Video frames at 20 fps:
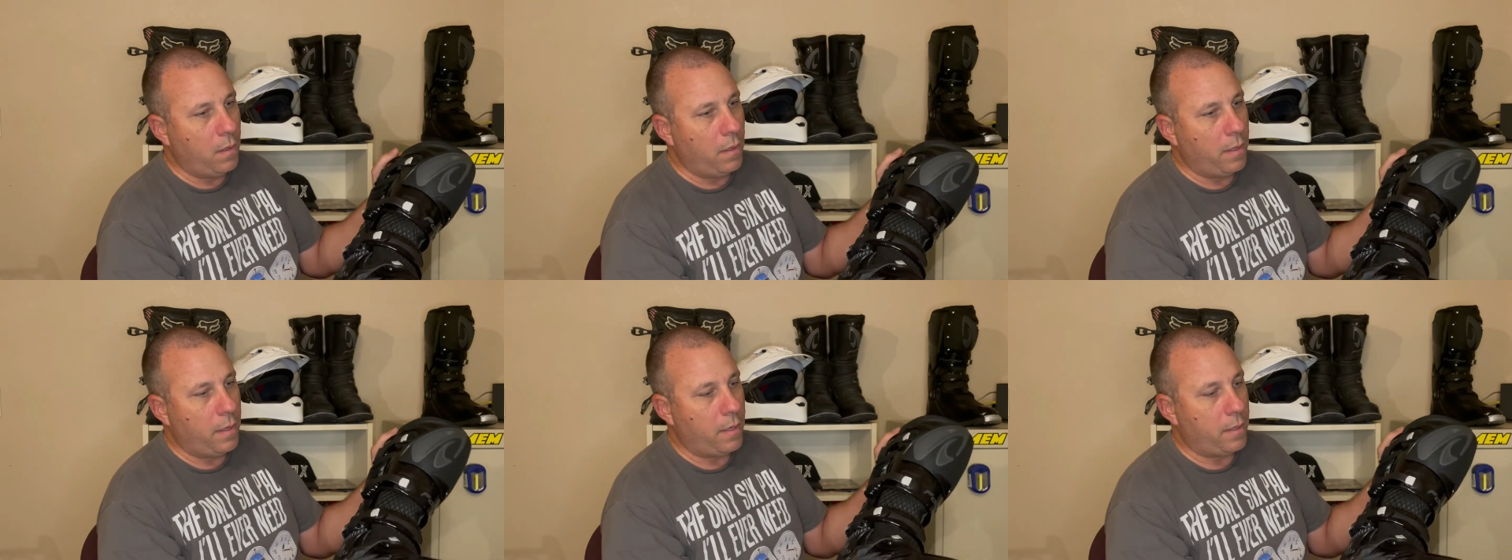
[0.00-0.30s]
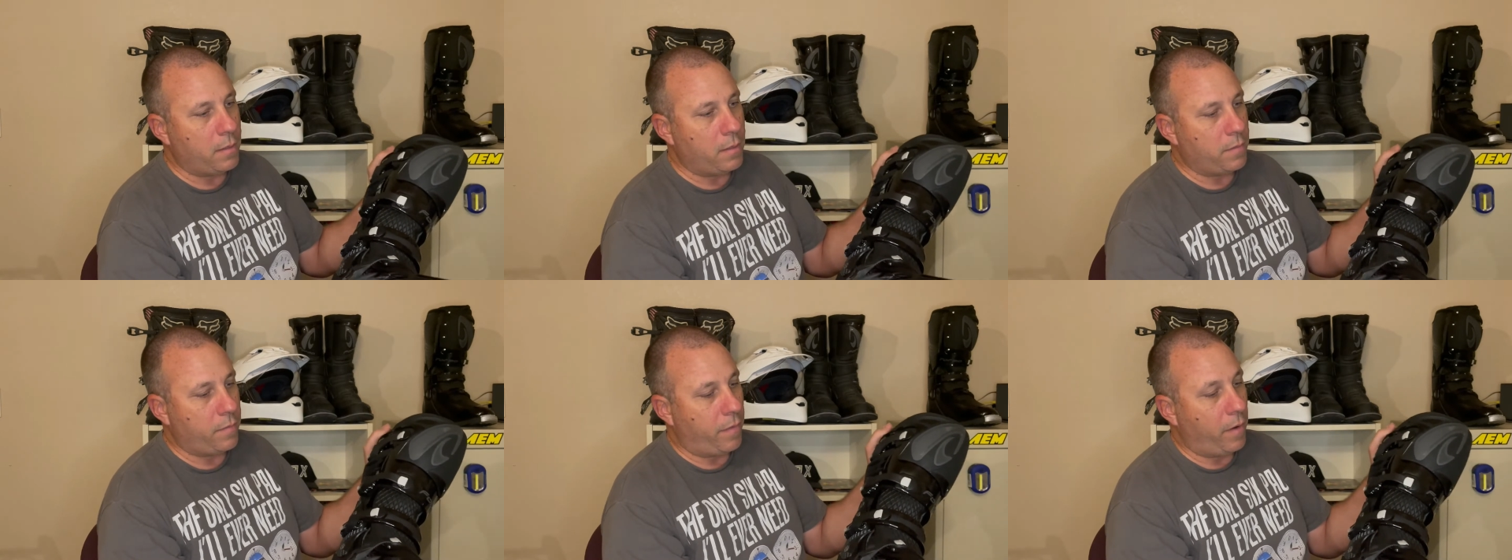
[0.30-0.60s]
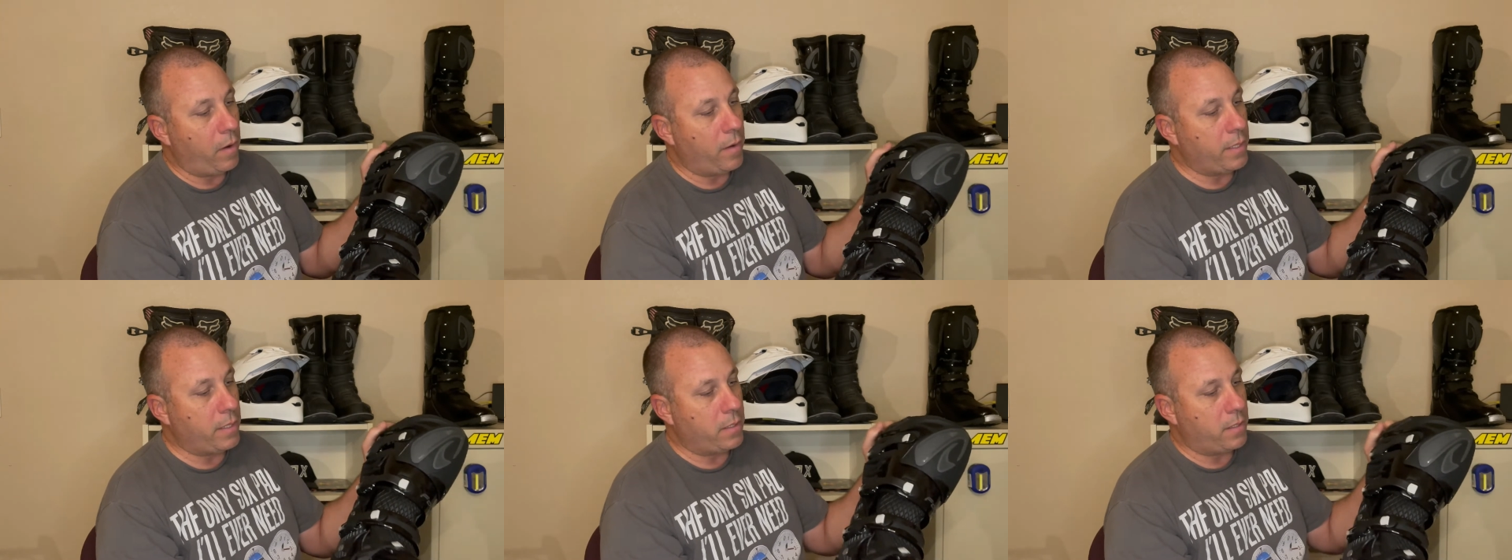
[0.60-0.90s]
it is a
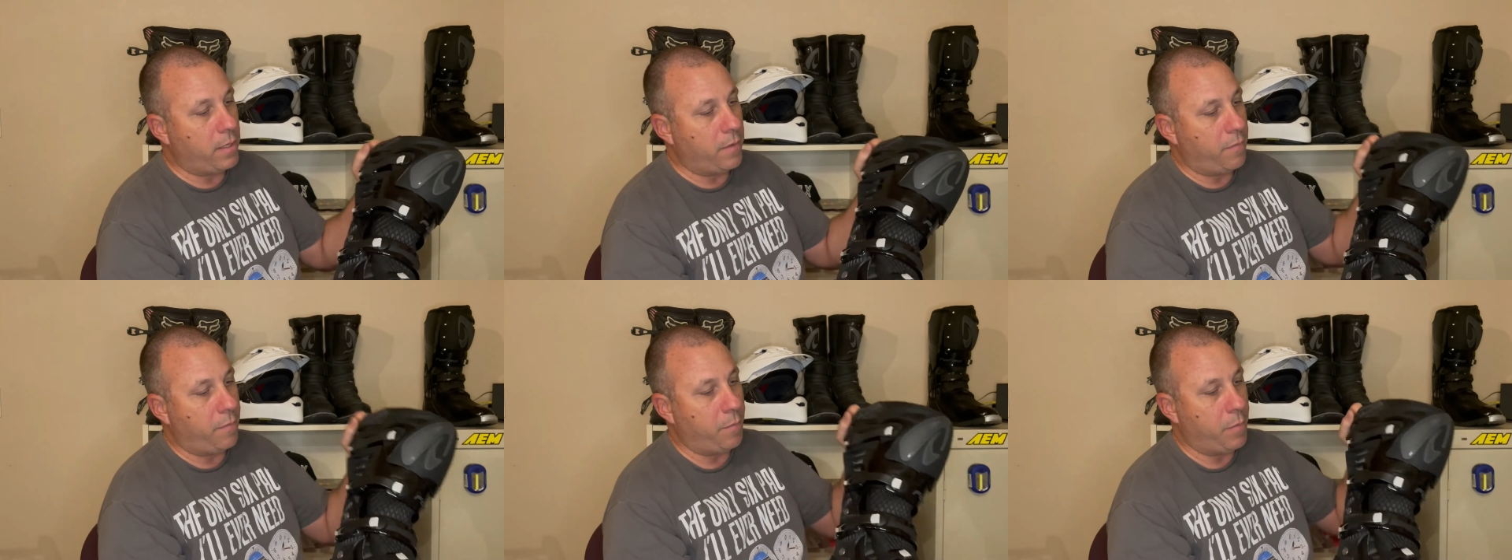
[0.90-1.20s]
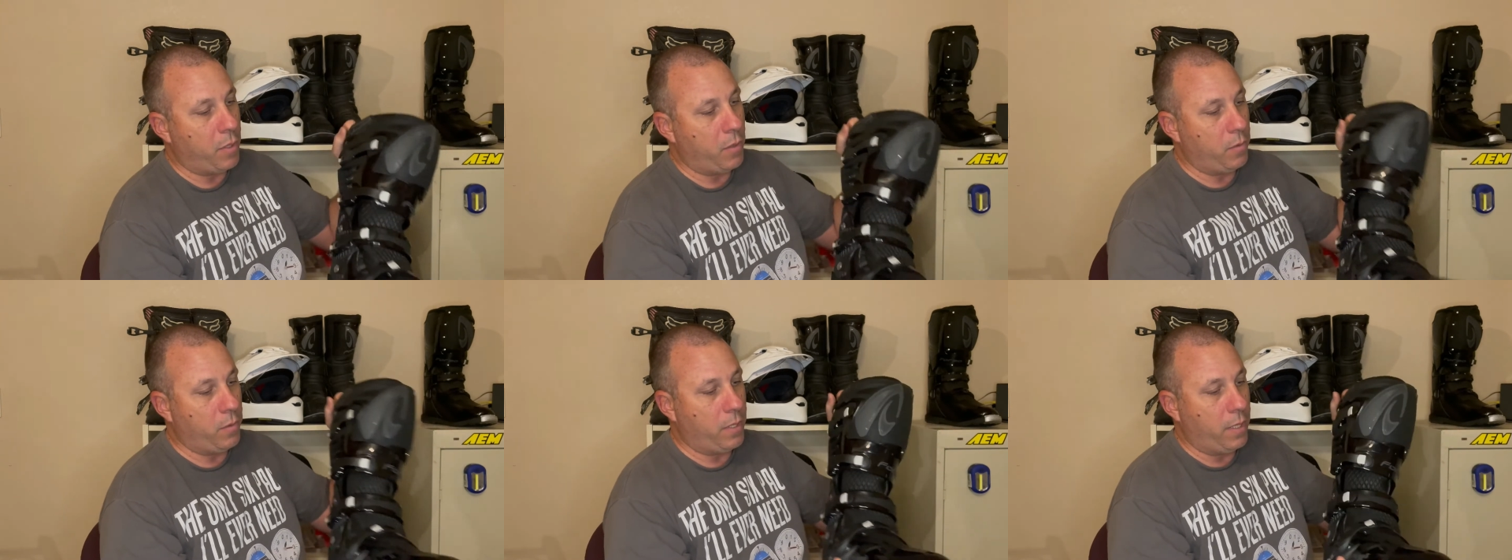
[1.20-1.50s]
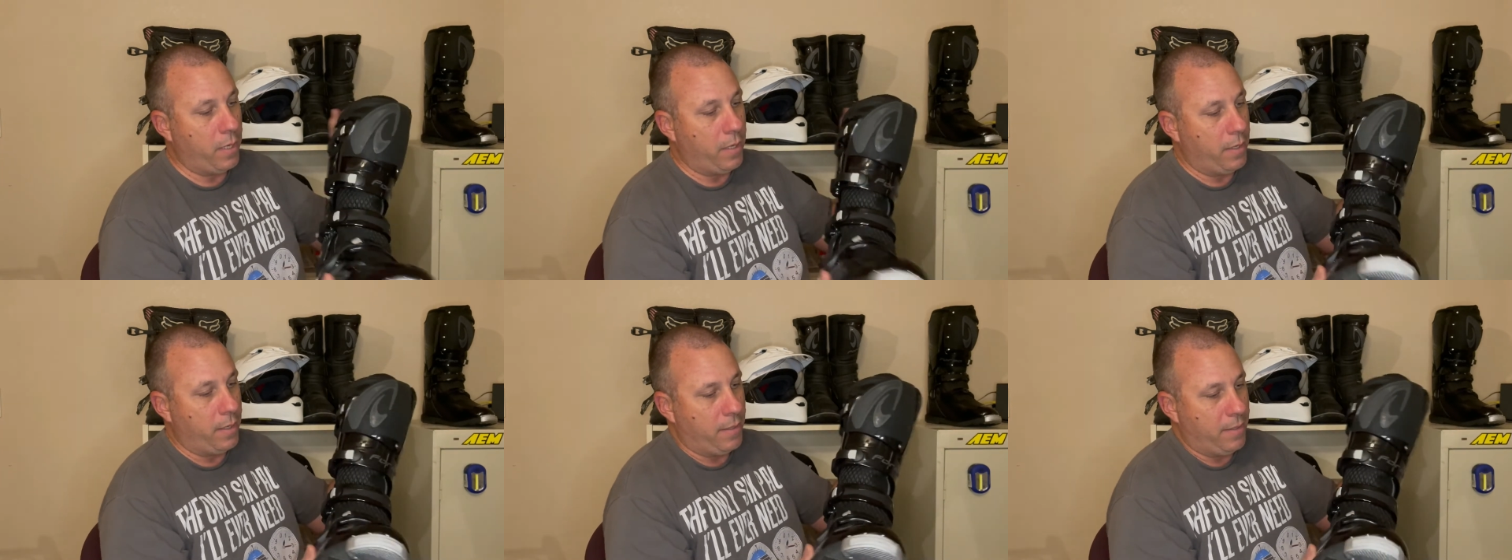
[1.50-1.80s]
very stiff boot.
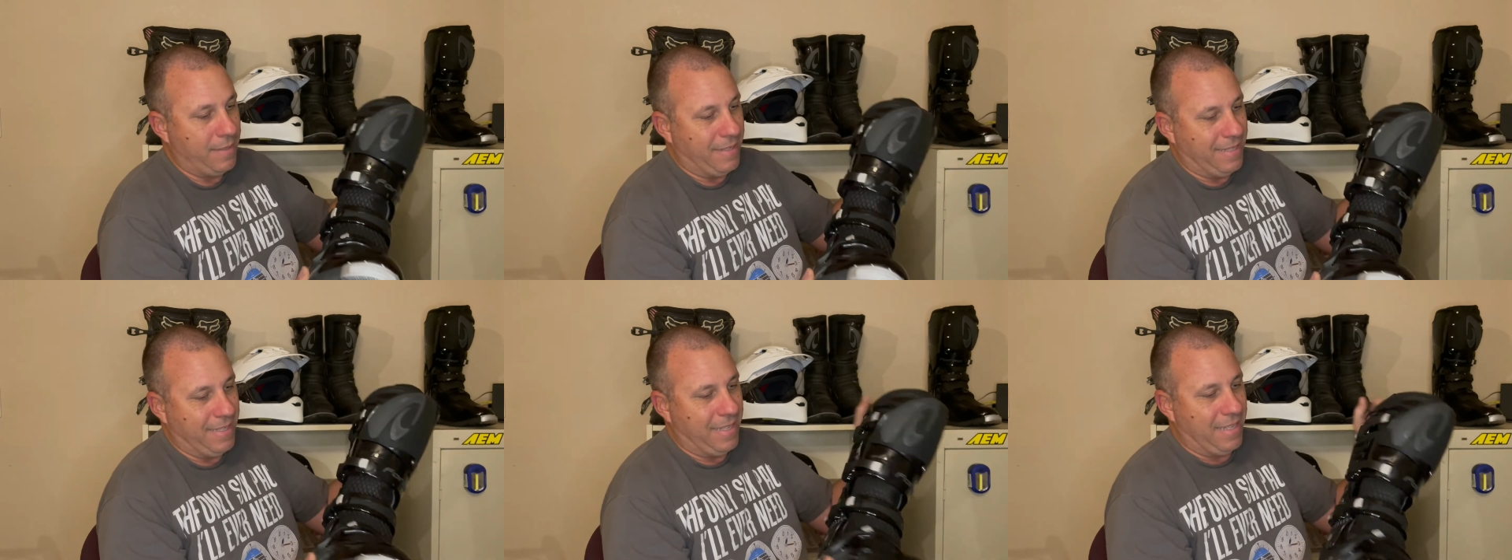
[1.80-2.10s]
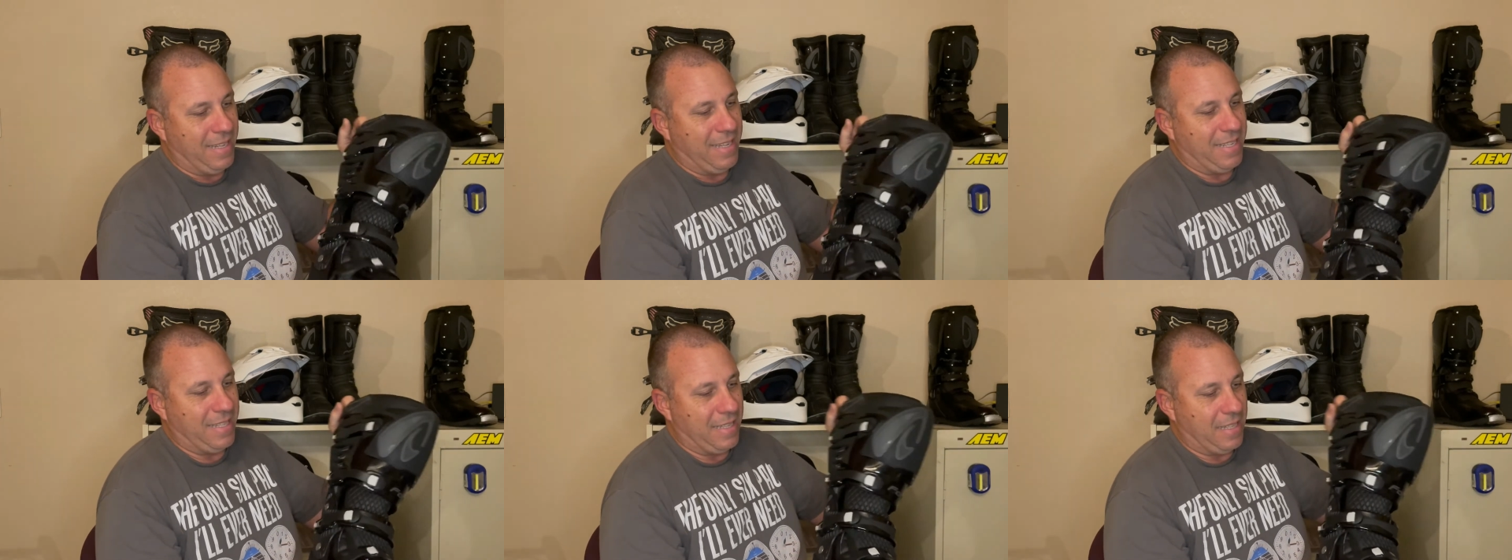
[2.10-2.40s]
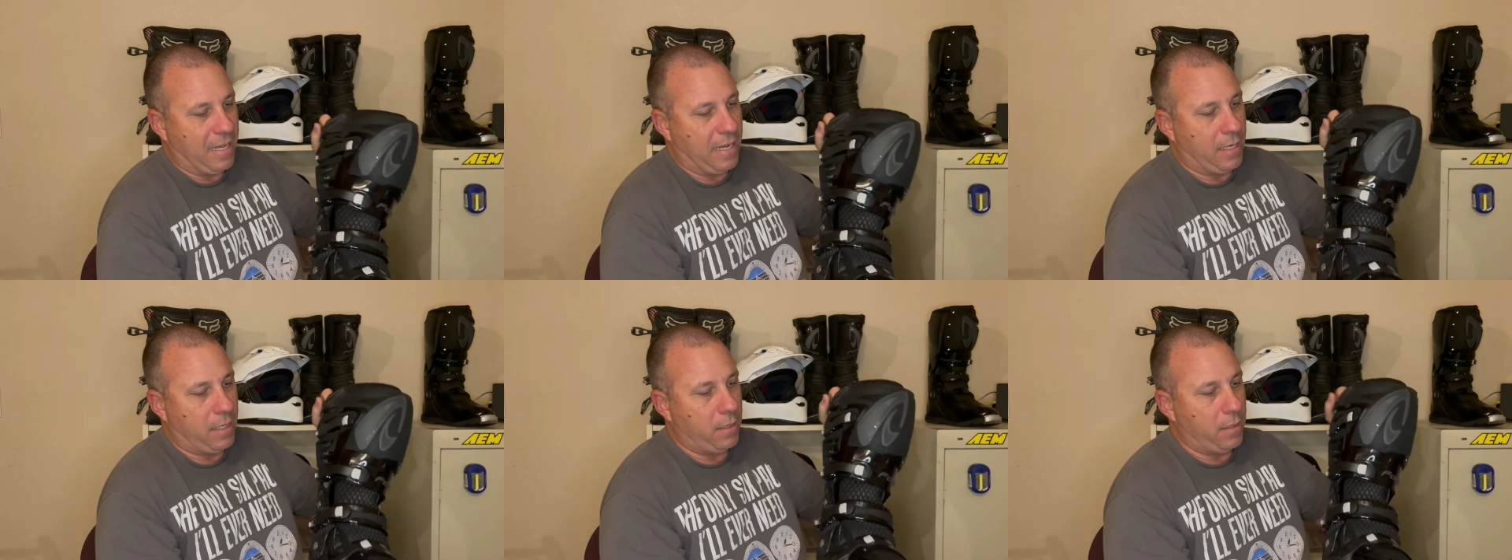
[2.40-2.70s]
It
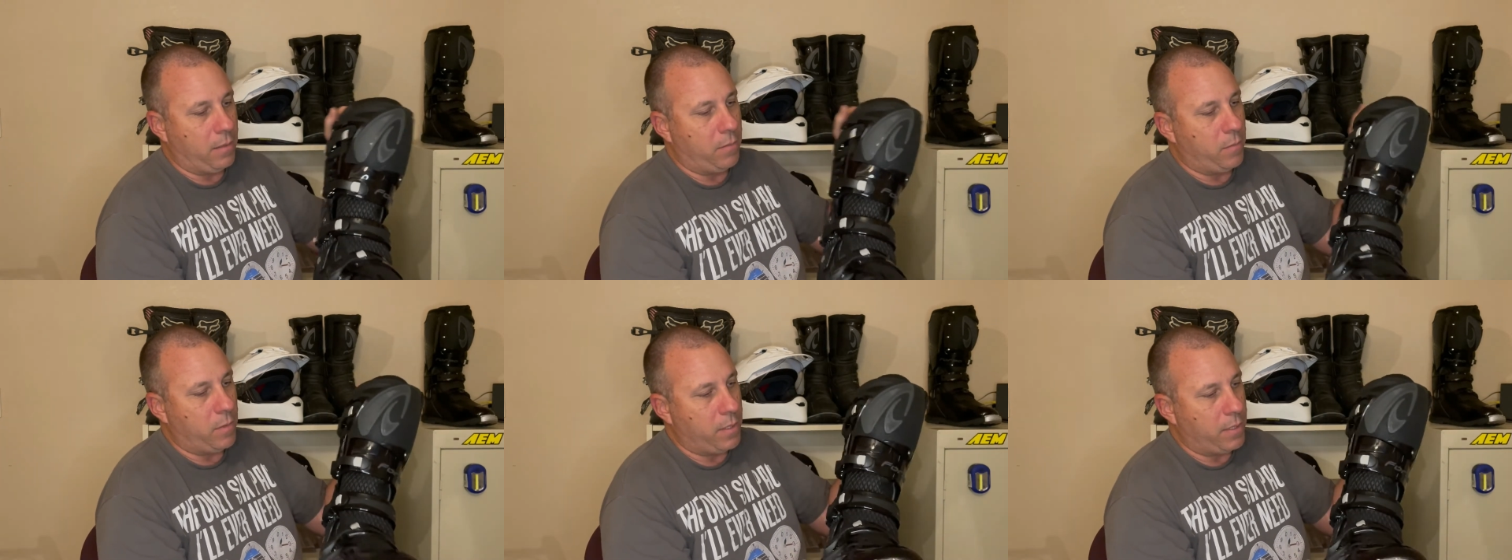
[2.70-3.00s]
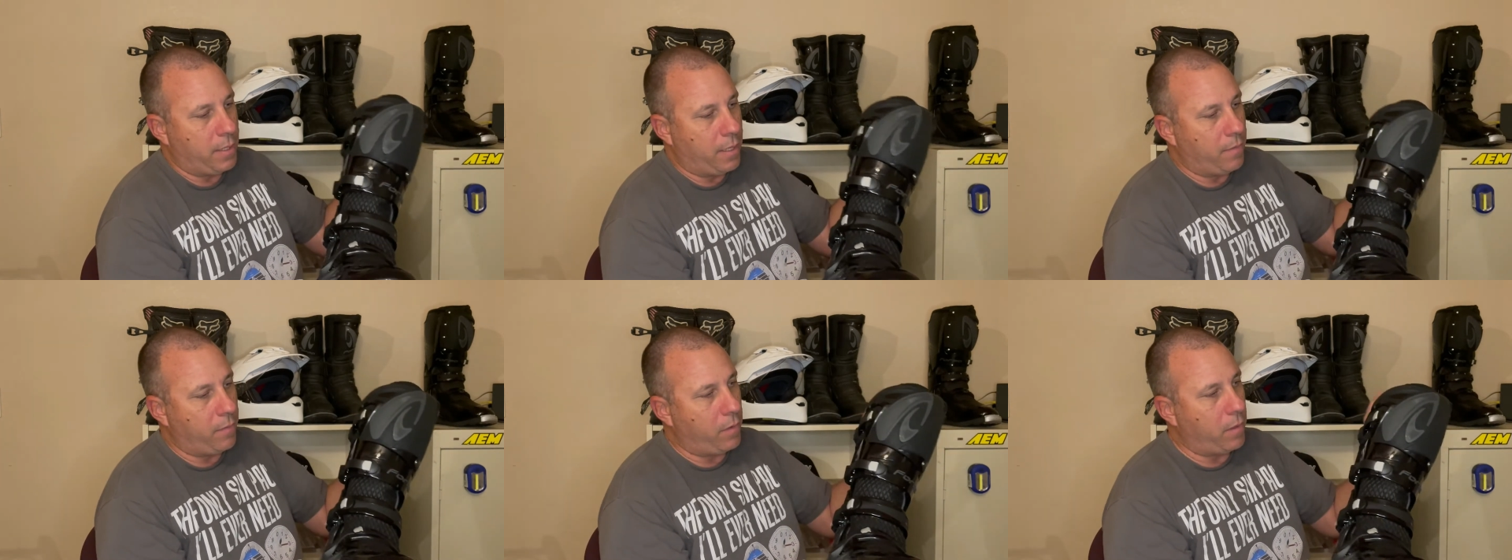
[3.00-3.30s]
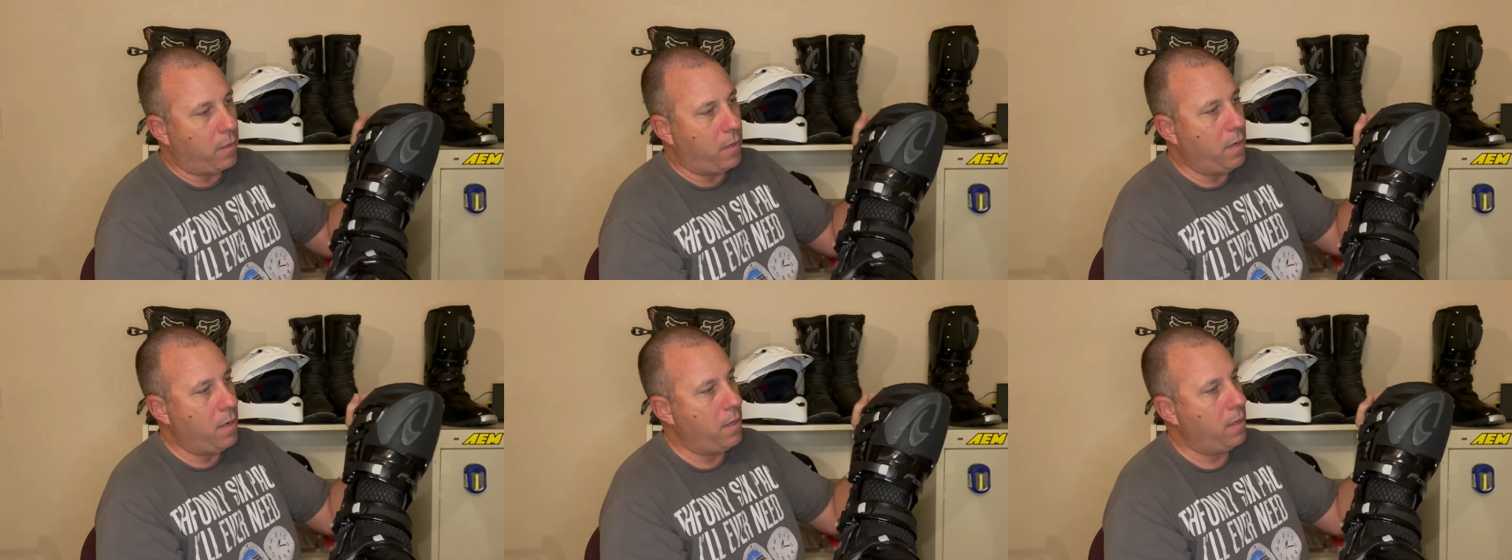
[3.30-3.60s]
likely would
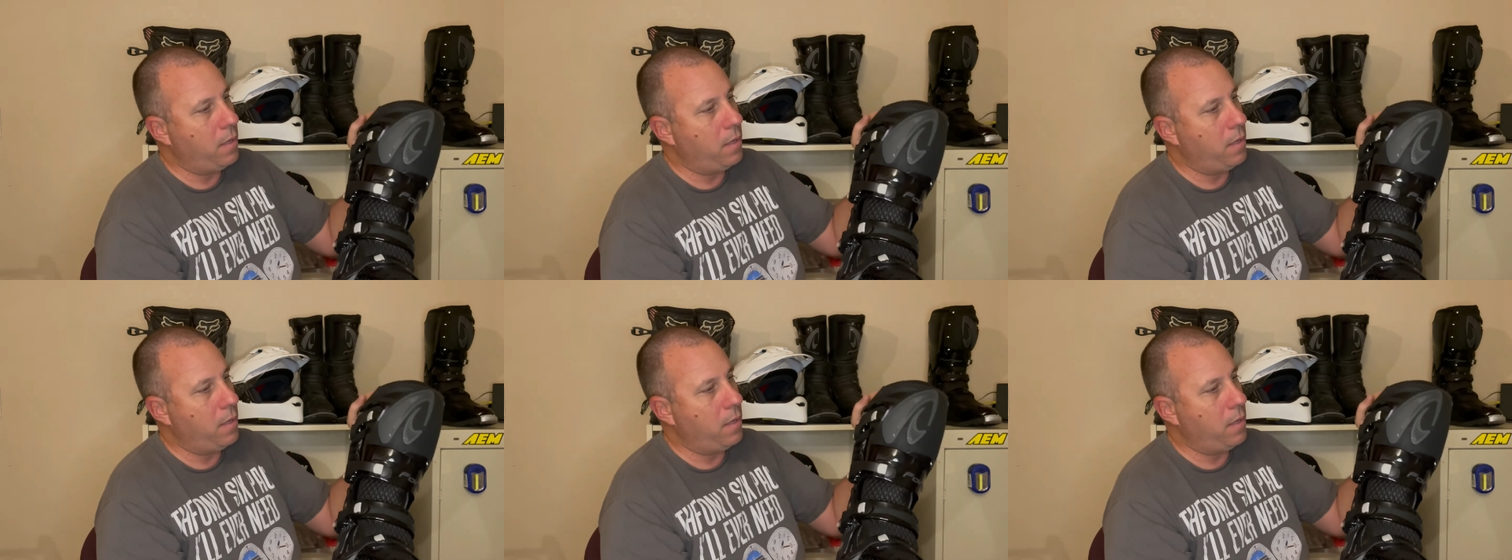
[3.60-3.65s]
never